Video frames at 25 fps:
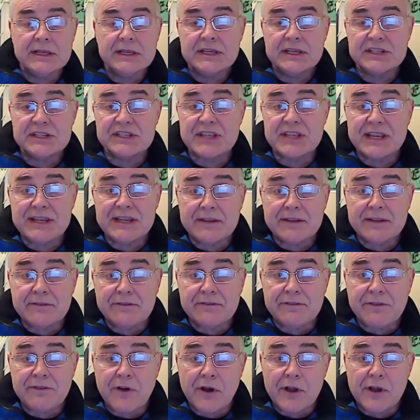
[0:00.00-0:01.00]
sending
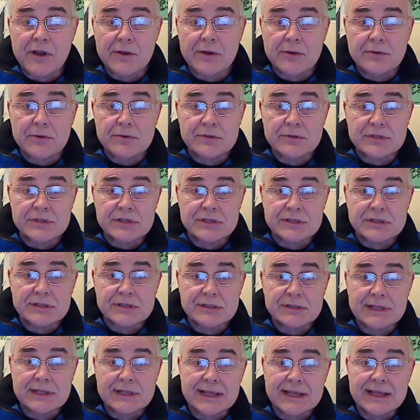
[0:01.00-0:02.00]
files,
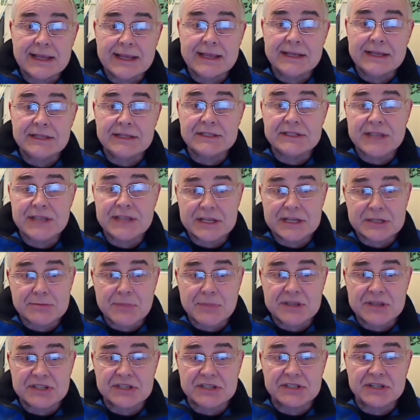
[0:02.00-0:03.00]
and text
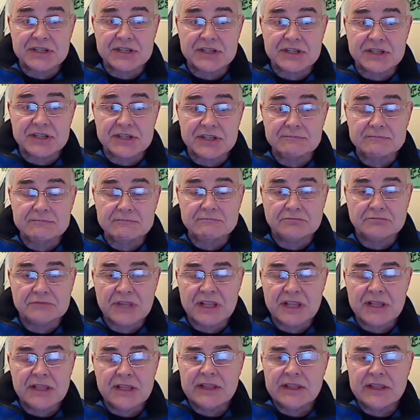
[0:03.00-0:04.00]
messaging.
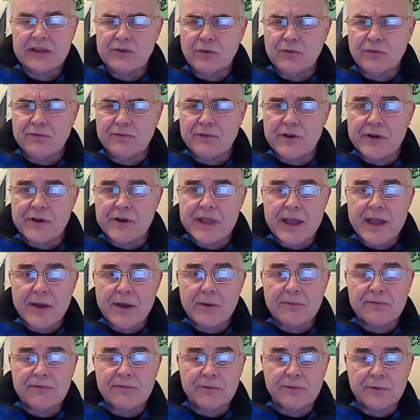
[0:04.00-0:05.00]
They're all very
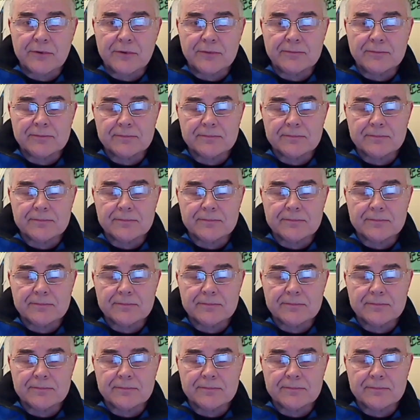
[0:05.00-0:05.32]
helpful.